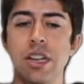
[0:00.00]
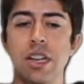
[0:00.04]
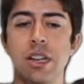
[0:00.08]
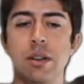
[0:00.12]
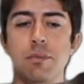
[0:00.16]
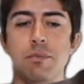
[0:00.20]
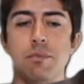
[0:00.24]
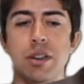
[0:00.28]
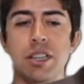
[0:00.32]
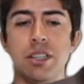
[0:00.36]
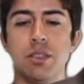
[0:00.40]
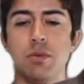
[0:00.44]

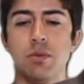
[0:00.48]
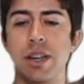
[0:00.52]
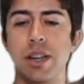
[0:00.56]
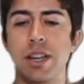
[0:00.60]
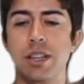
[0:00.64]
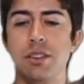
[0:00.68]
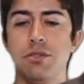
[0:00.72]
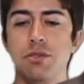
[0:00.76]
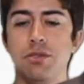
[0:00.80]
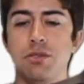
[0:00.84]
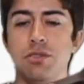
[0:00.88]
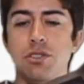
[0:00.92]
best way
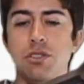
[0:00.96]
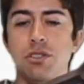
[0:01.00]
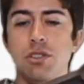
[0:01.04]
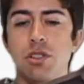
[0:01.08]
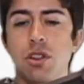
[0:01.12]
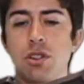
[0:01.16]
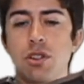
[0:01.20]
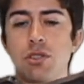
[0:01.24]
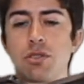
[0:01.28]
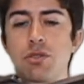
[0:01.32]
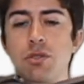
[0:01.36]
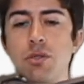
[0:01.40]
to
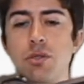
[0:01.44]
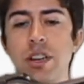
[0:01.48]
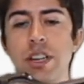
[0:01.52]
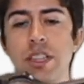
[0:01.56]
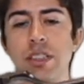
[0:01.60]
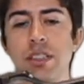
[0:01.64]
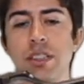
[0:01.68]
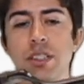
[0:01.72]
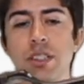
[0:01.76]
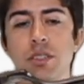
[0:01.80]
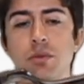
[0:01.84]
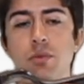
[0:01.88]
start drawing
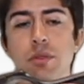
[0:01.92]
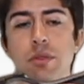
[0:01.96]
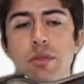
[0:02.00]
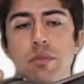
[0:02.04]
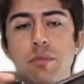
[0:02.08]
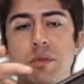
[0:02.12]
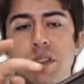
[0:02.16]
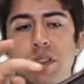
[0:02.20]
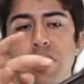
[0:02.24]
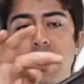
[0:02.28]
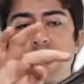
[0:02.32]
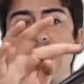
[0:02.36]
this would
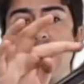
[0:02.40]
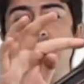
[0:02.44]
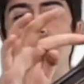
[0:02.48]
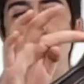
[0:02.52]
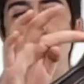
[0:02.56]
be